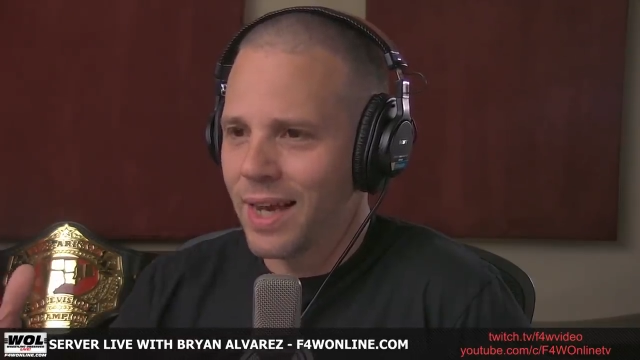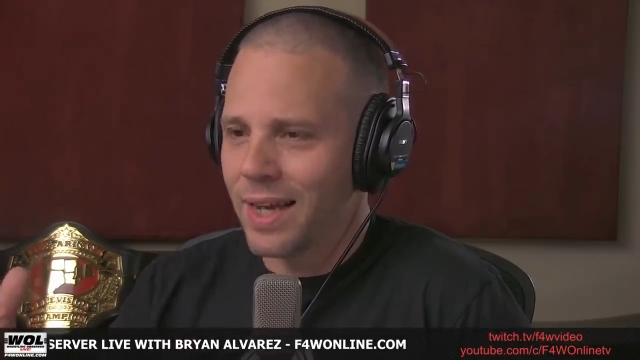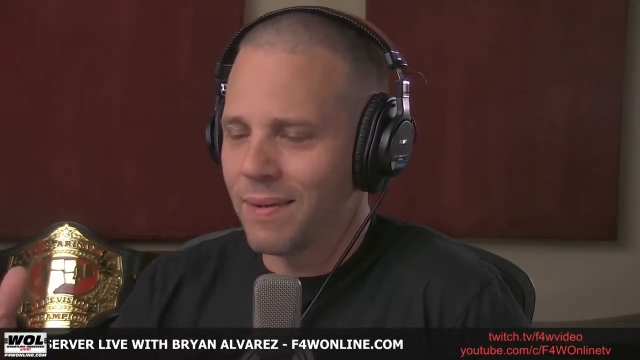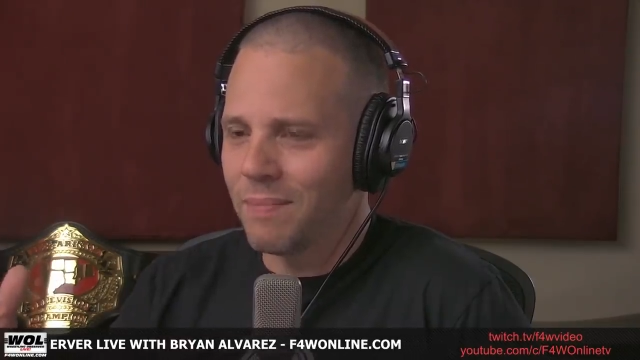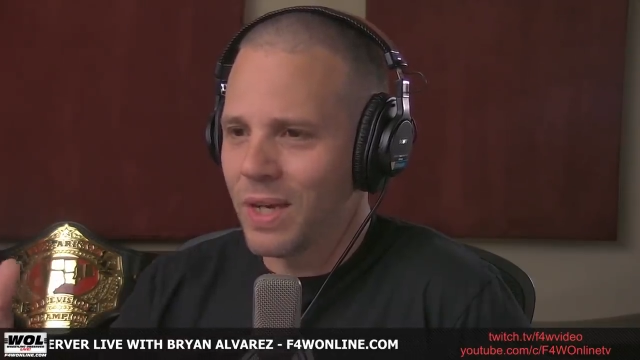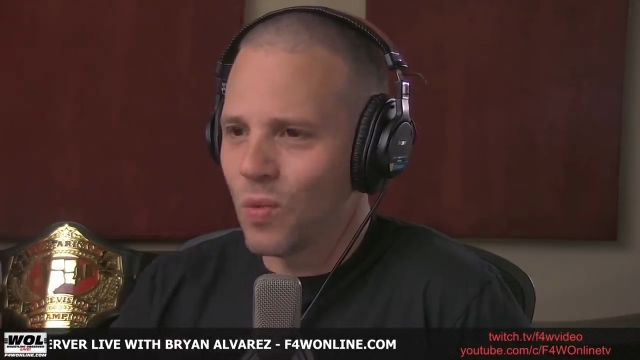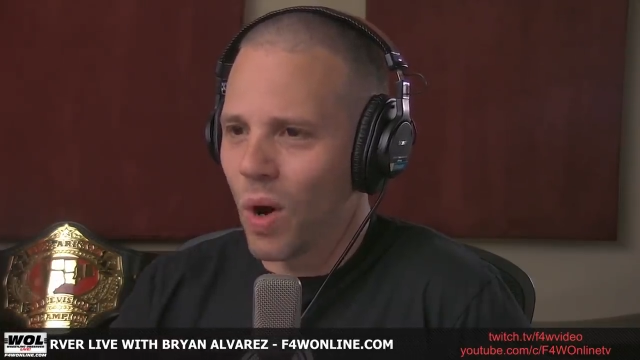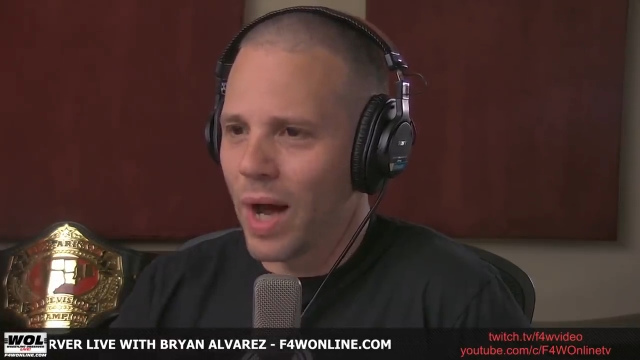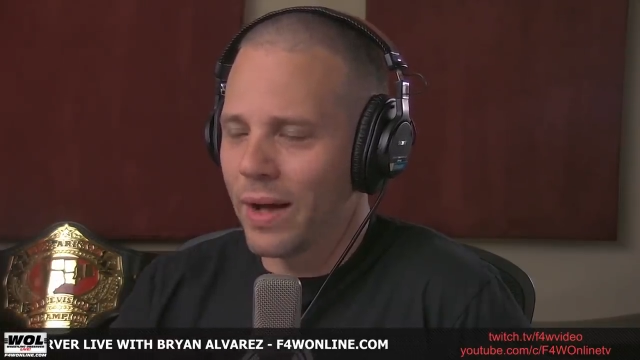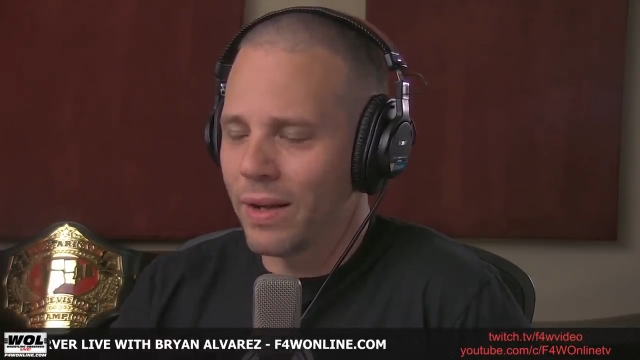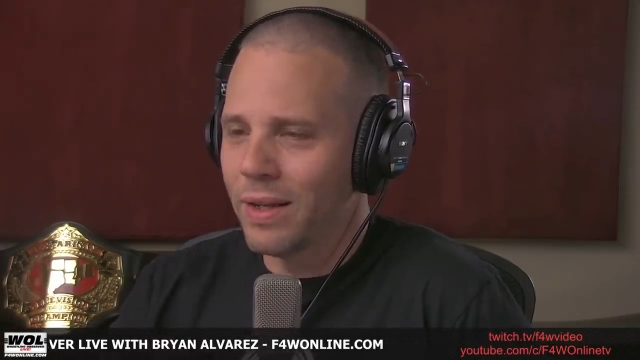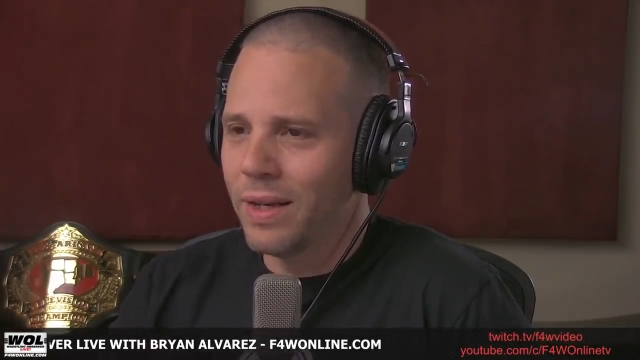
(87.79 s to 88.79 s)
And
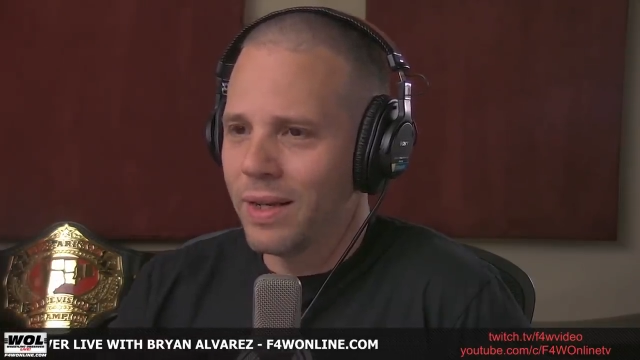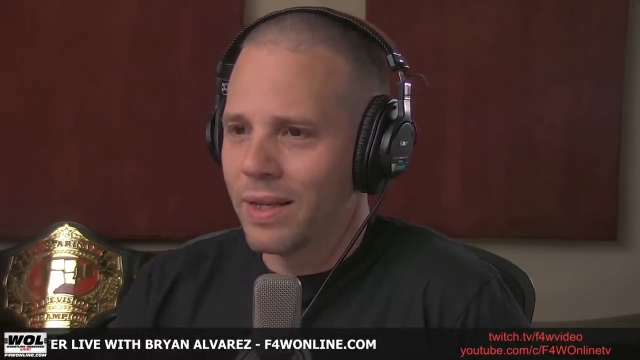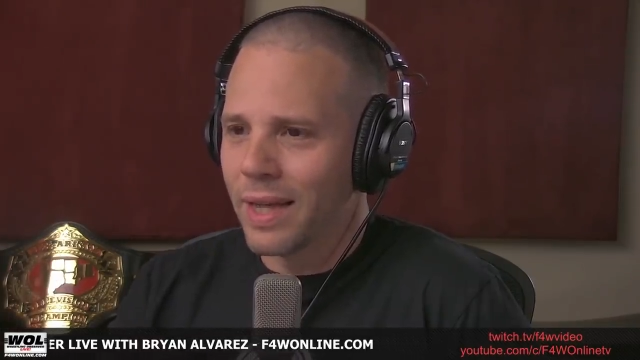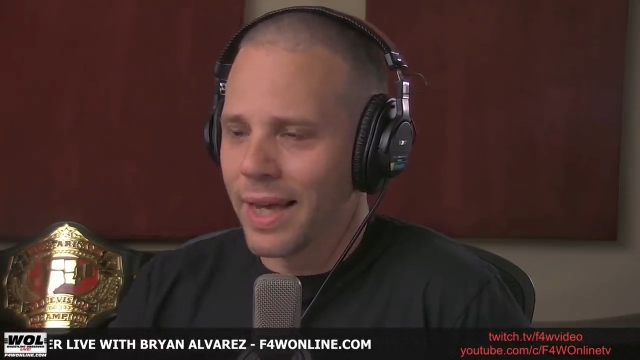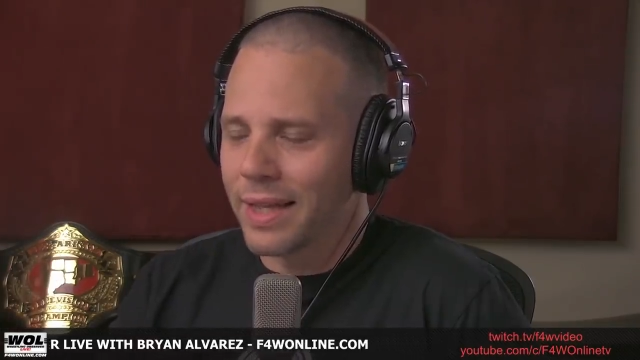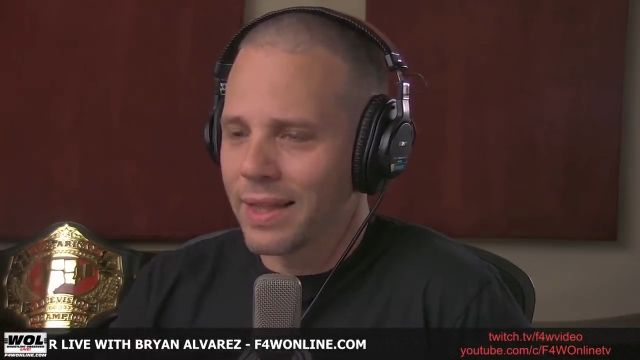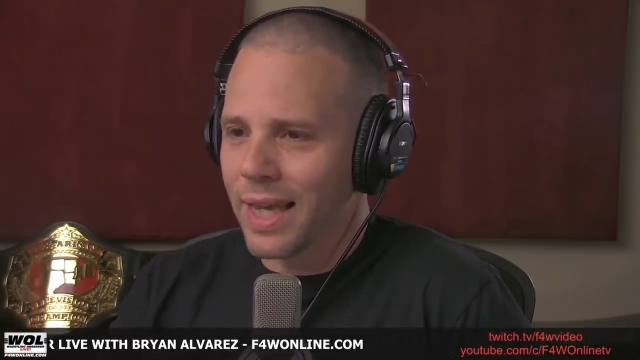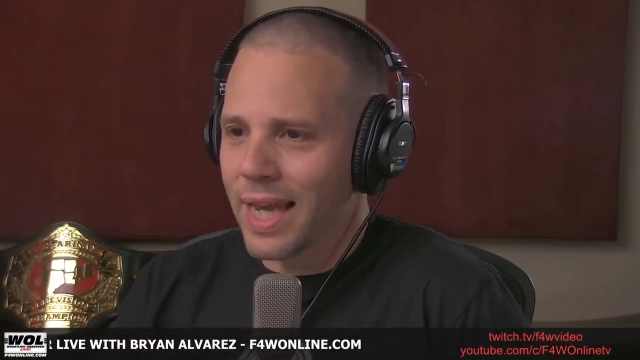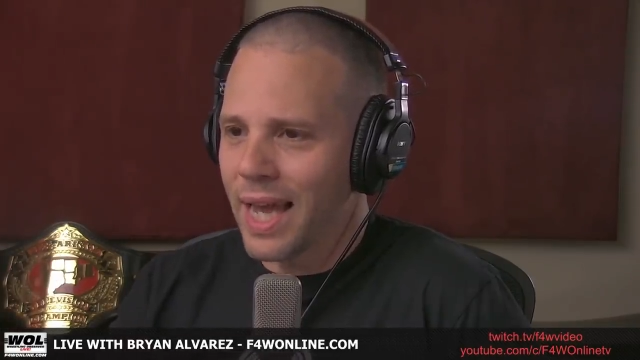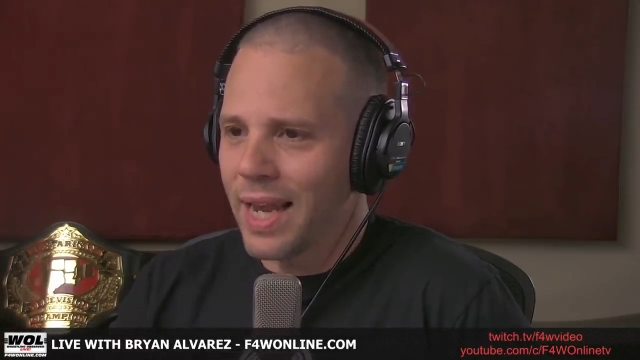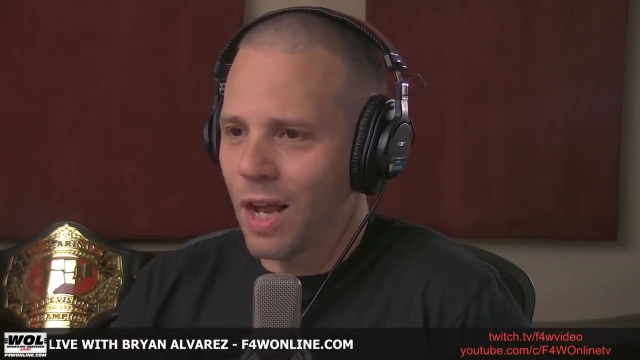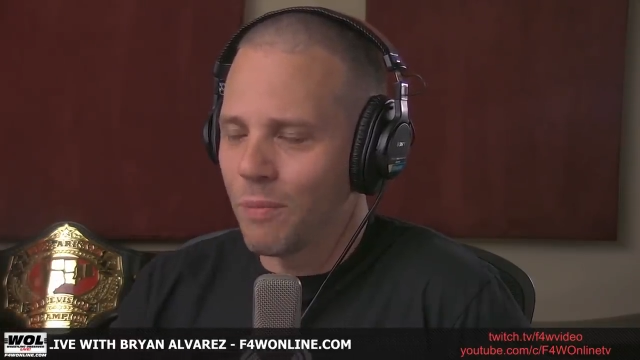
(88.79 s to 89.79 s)
meanwhile, like, they
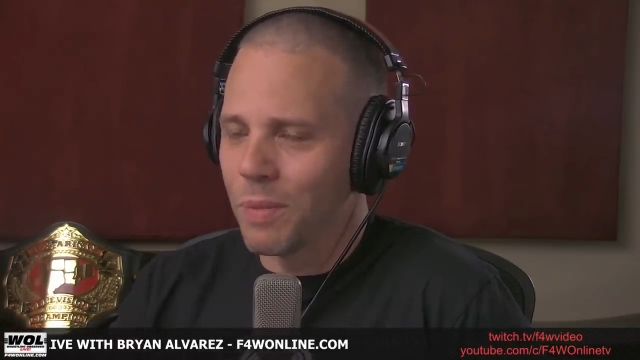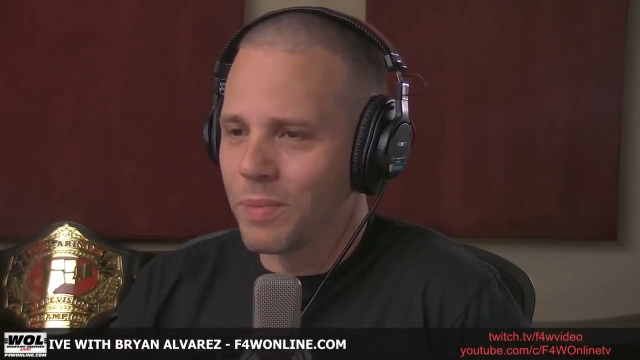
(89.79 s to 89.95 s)
can't help